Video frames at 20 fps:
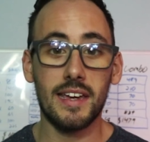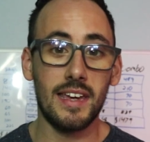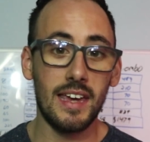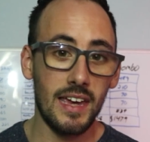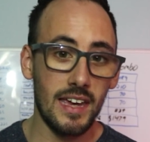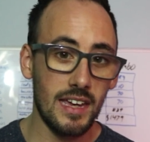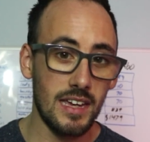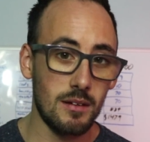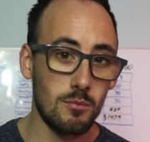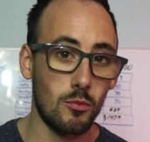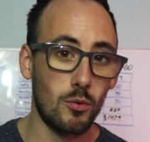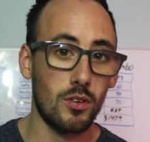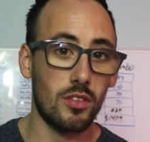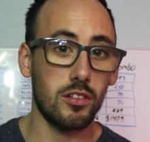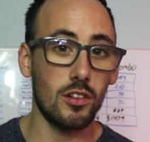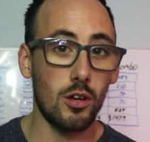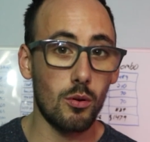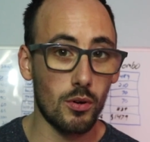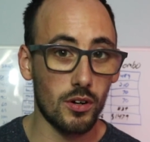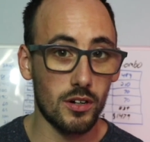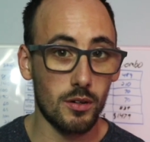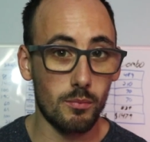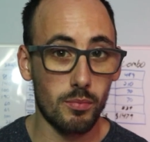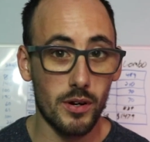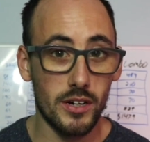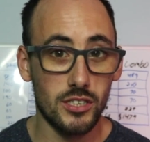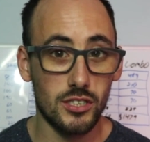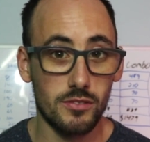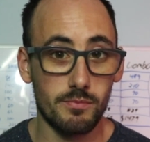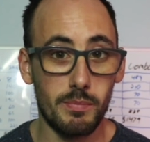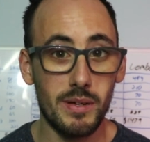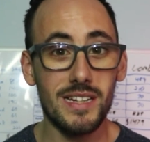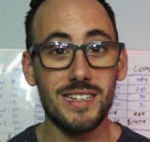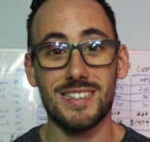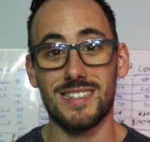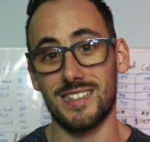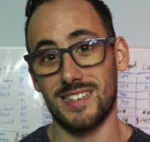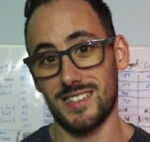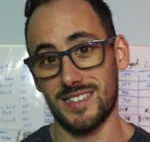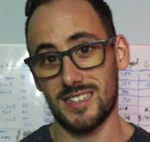it came with lower compression
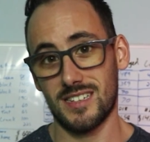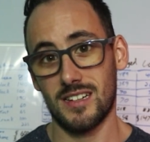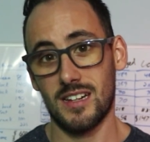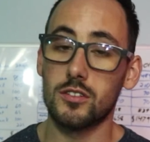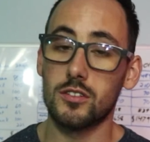pistons.